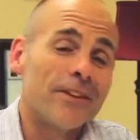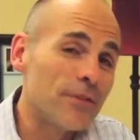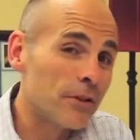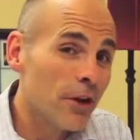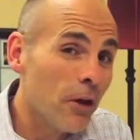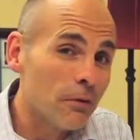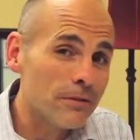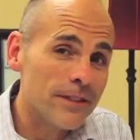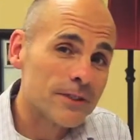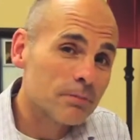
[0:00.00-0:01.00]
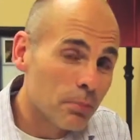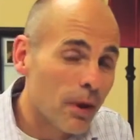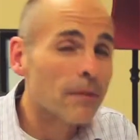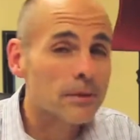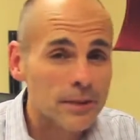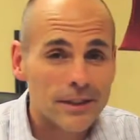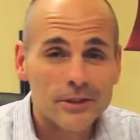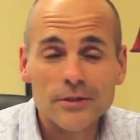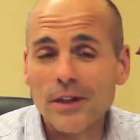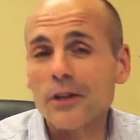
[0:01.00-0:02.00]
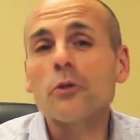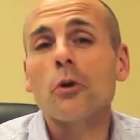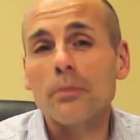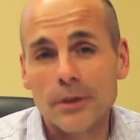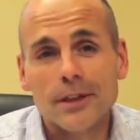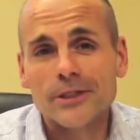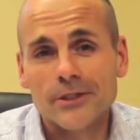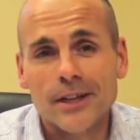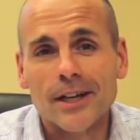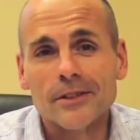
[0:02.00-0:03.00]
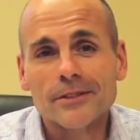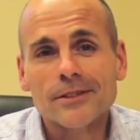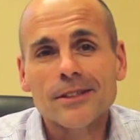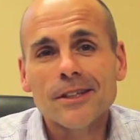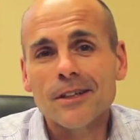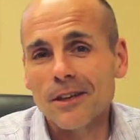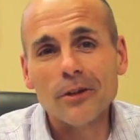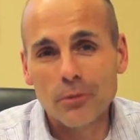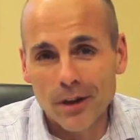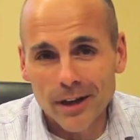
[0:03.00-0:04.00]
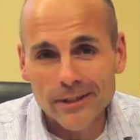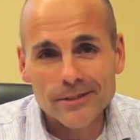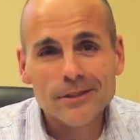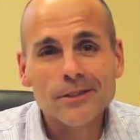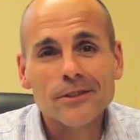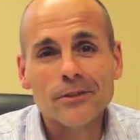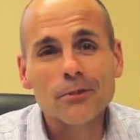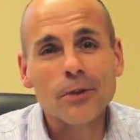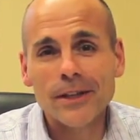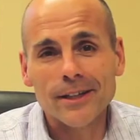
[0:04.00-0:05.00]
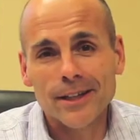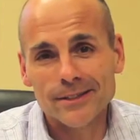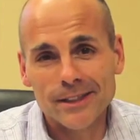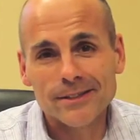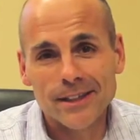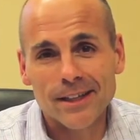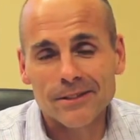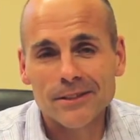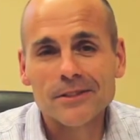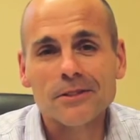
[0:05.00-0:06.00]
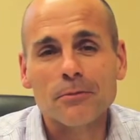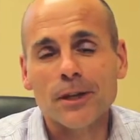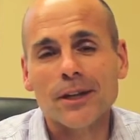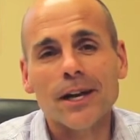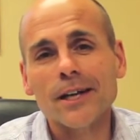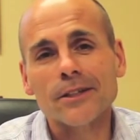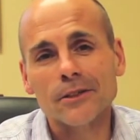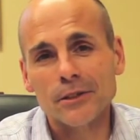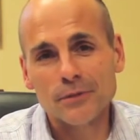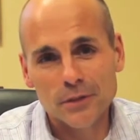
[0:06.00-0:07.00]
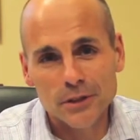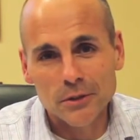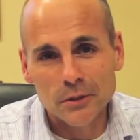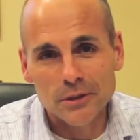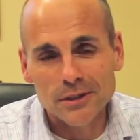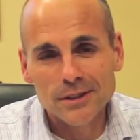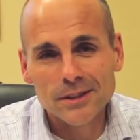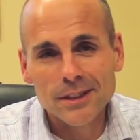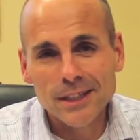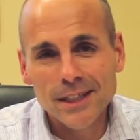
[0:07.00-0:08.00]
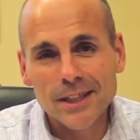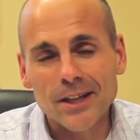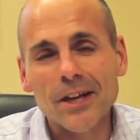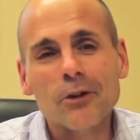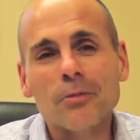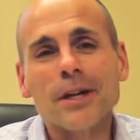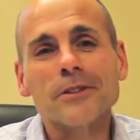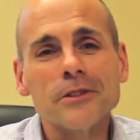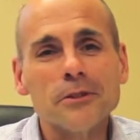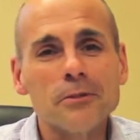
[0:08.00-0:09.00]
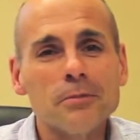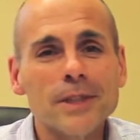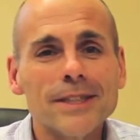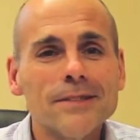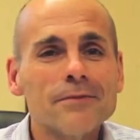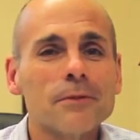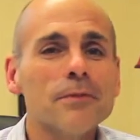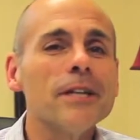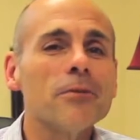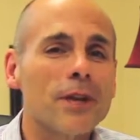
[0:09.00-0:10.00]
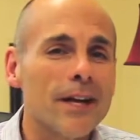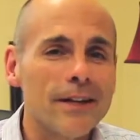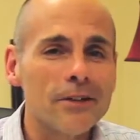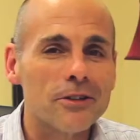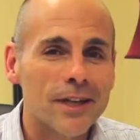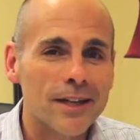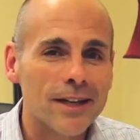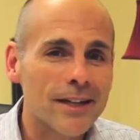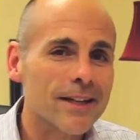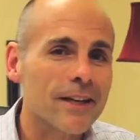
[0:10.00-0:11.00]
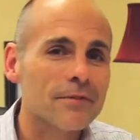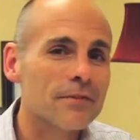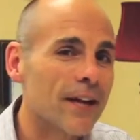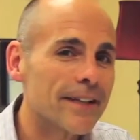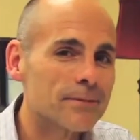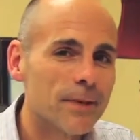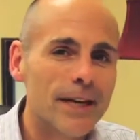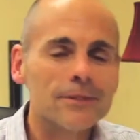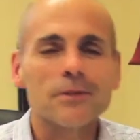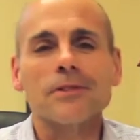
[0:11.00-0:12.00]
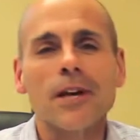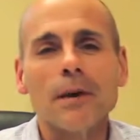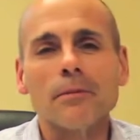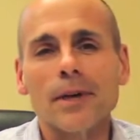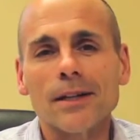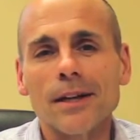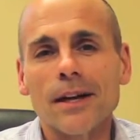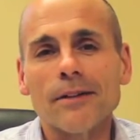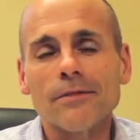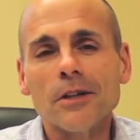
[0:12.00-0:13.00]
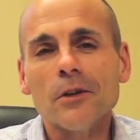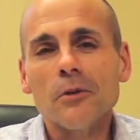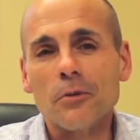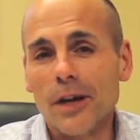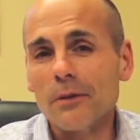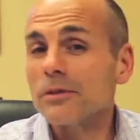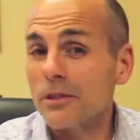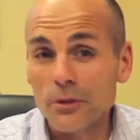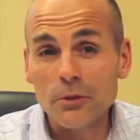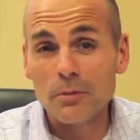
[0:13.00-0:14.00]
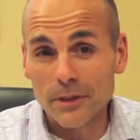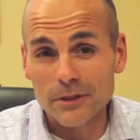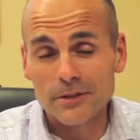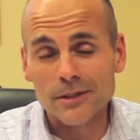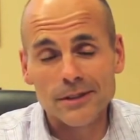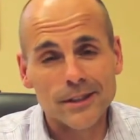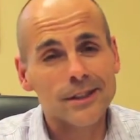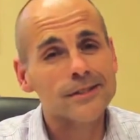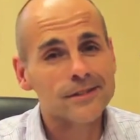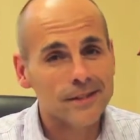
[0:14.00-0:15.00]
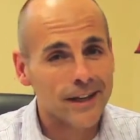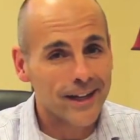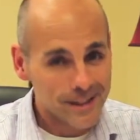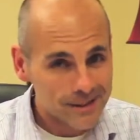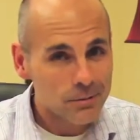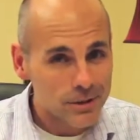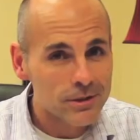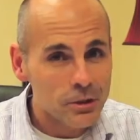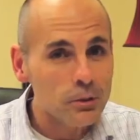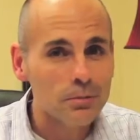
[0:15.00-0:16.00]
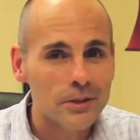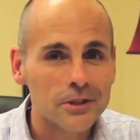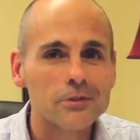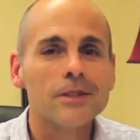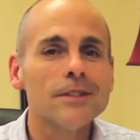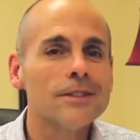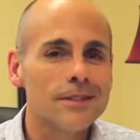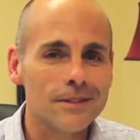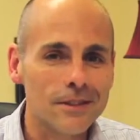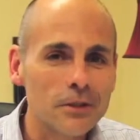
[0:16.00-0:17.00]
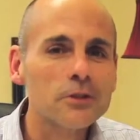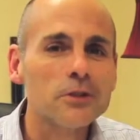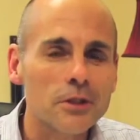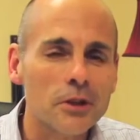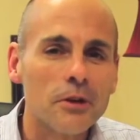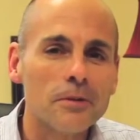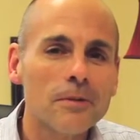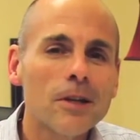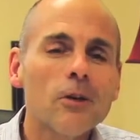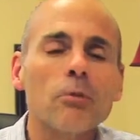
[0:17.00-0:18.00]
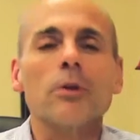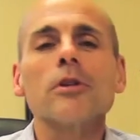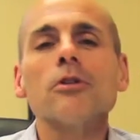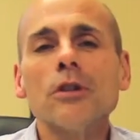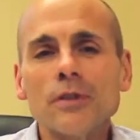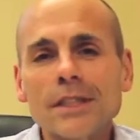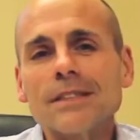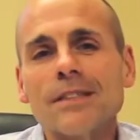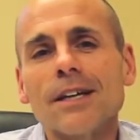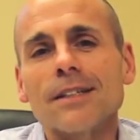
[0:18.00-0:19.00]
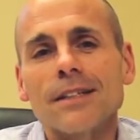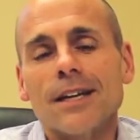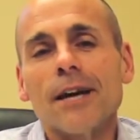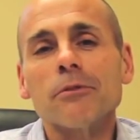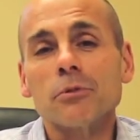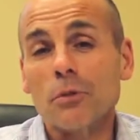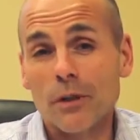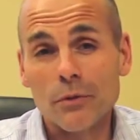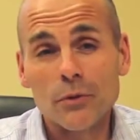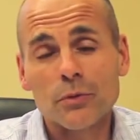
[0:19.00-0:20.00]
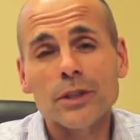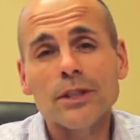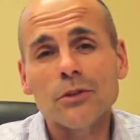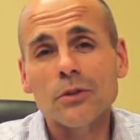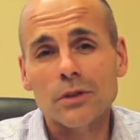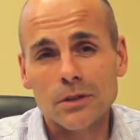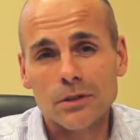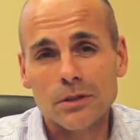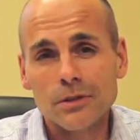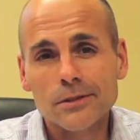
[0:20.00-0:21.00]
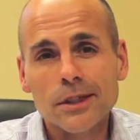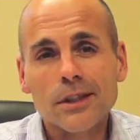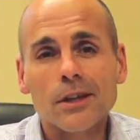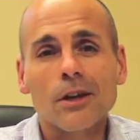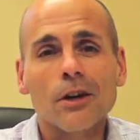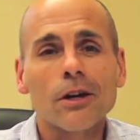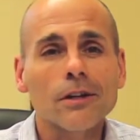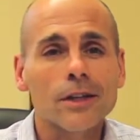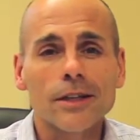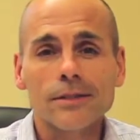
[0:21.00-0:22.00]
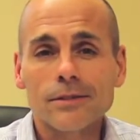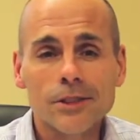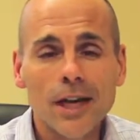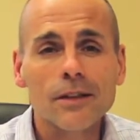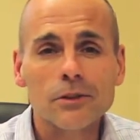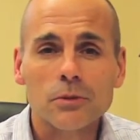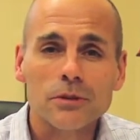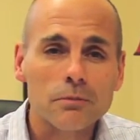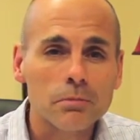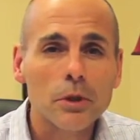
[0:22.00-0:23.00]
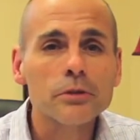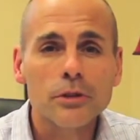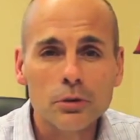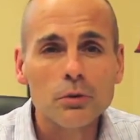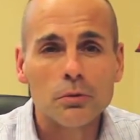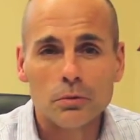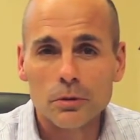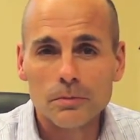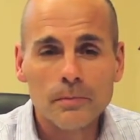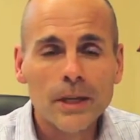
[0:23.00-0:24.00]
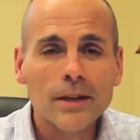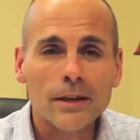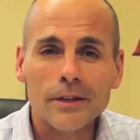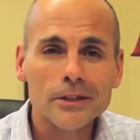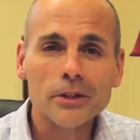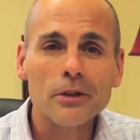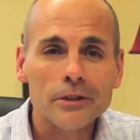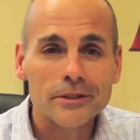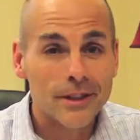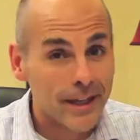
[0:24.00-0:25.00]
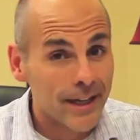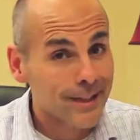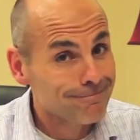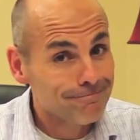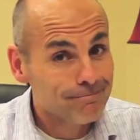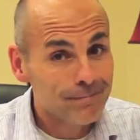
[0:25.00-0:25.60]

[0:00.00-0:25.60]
if you don't, it's probably because you've got a doorbell at your house. Otherwise, you recognize that sound as somebody knocking on your front door. Now I don't know about you, but for me when I hear that, I kind of flash back to a time in my life when I was in youth ministry. Yes, I actually was in youth ministry years ago. We were in Louisville, Kentucky, and I was one of 3 youth interns, and our challenge was to build a youth group in a church that had